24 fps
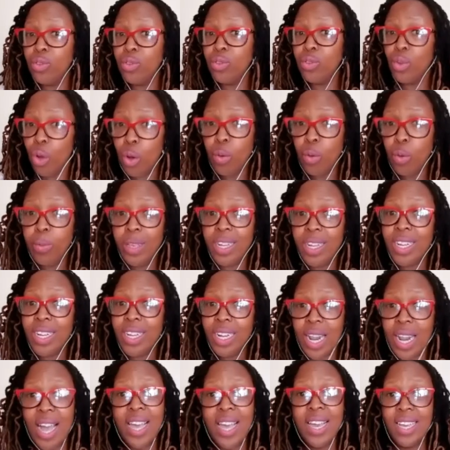to all be
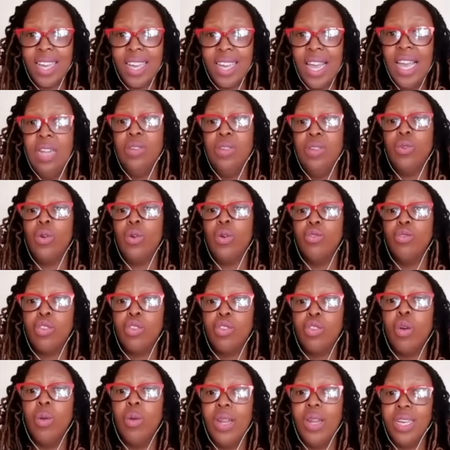crying and
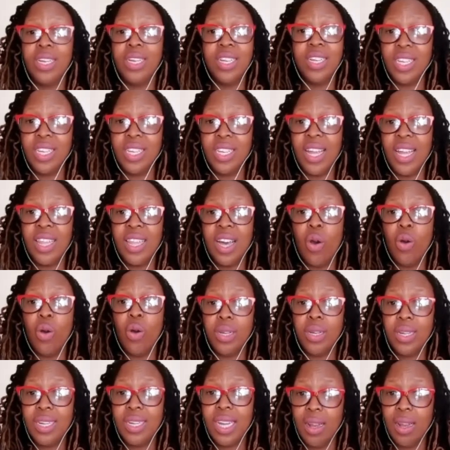consoling each other on
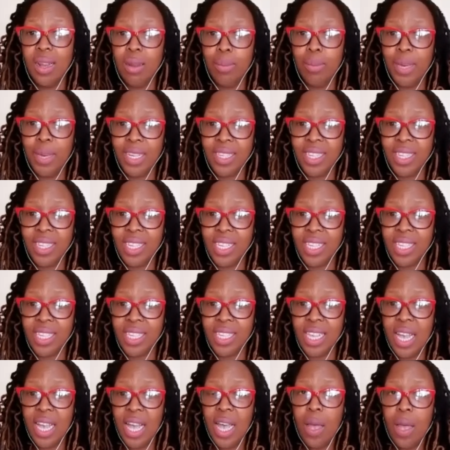a daily basis,
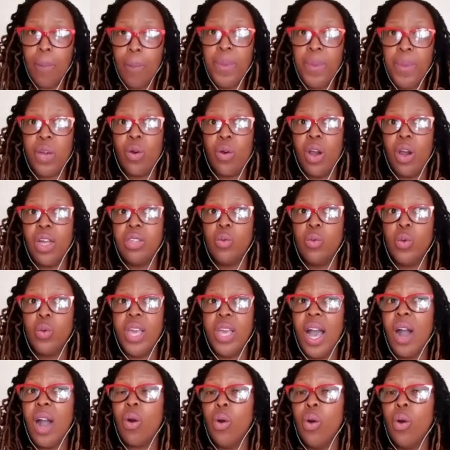because we
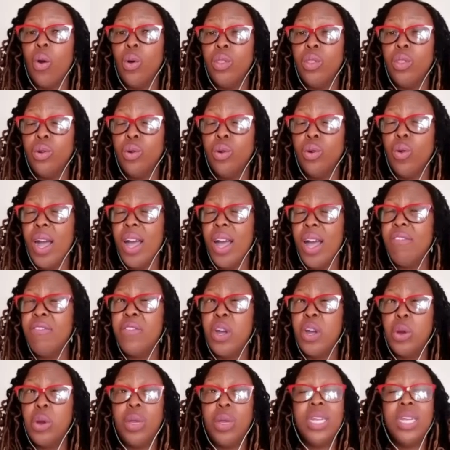are going through a
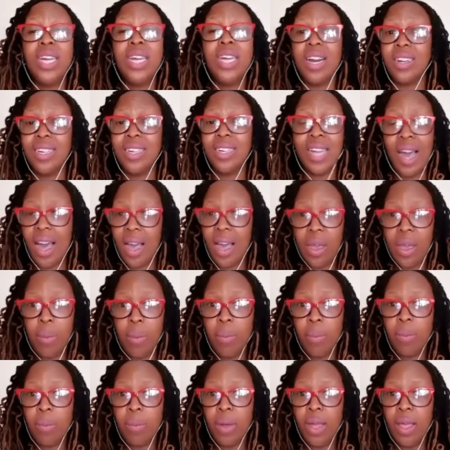very dark
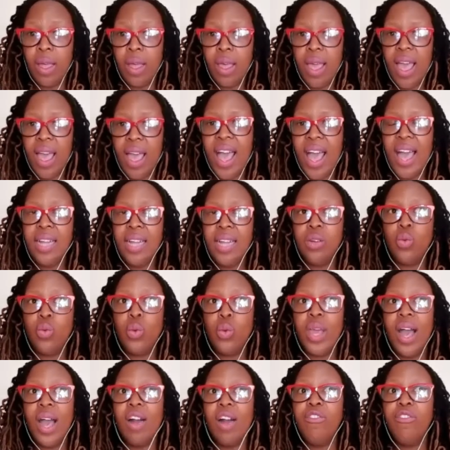time, and
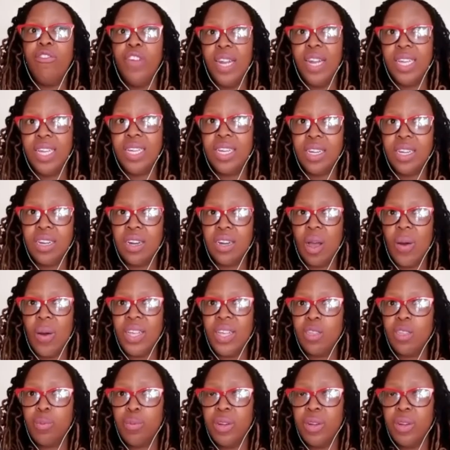we are feeling it in our
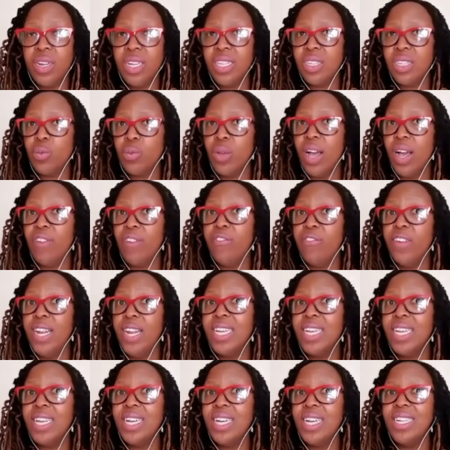spirits, we are
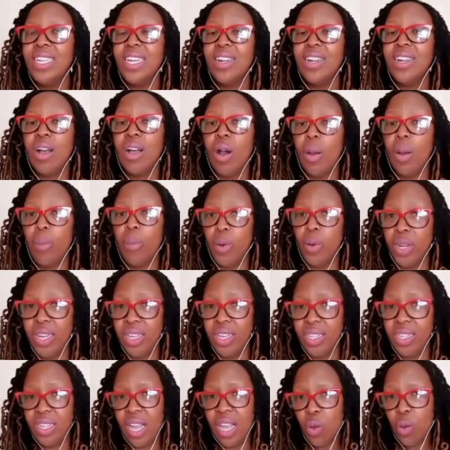feeling it in our
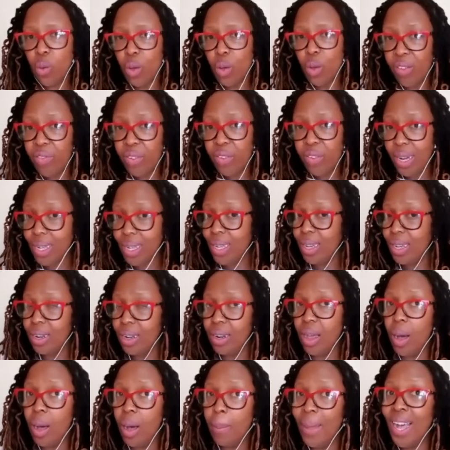bodies, we are feeling it
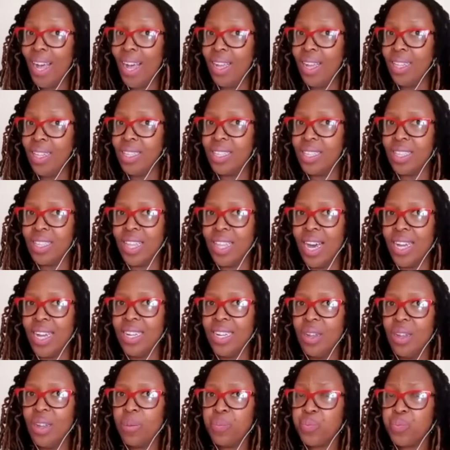in our minds, that
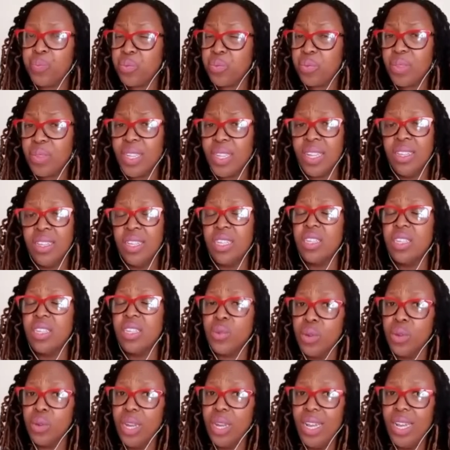this is
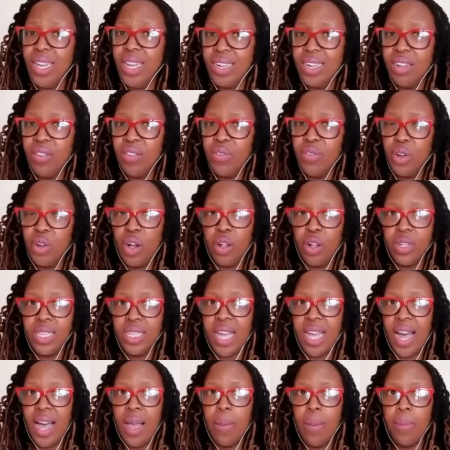really a difficult
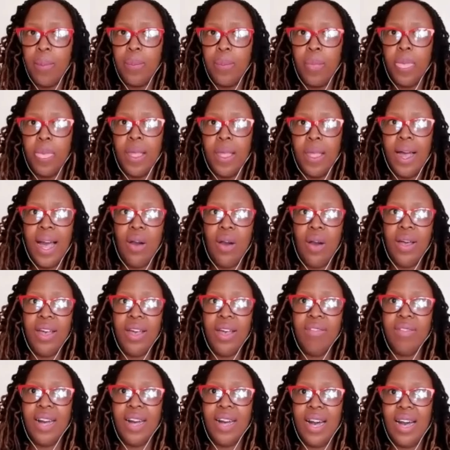time.
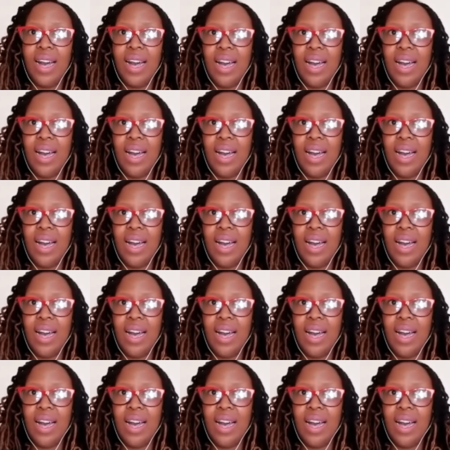However,